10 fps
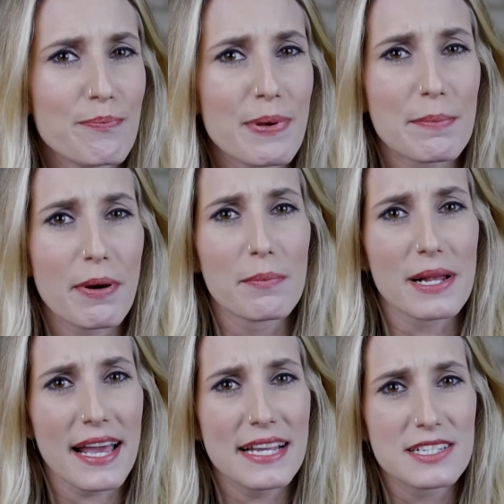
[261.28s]
big
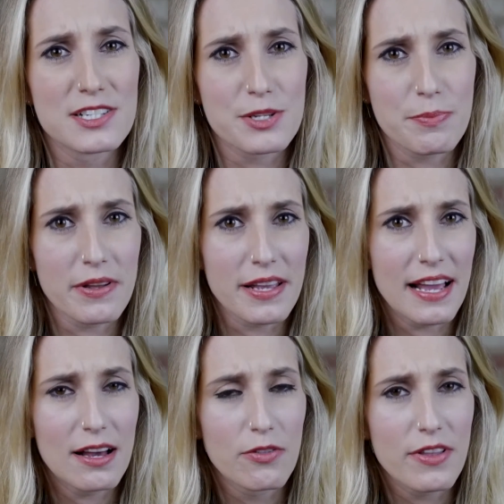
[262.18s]
publications are putting
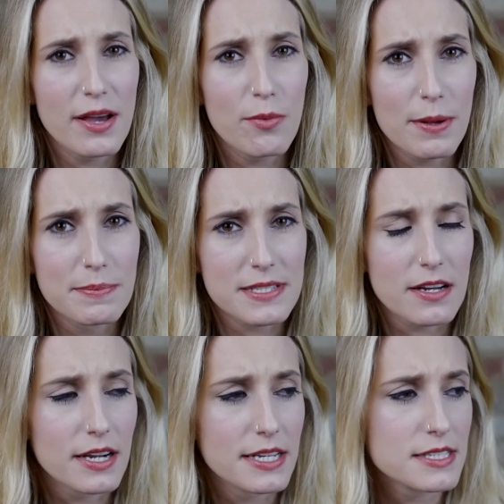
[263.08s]
out on their
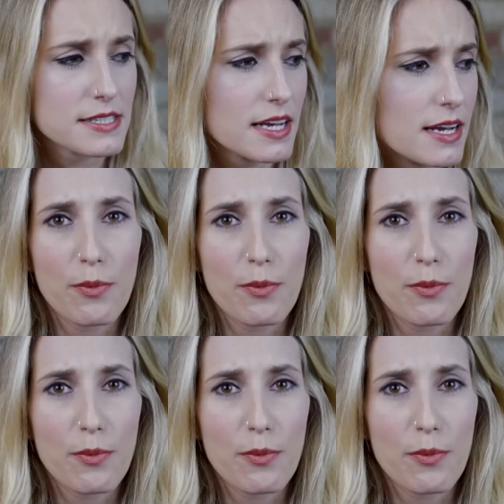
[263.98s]
websites.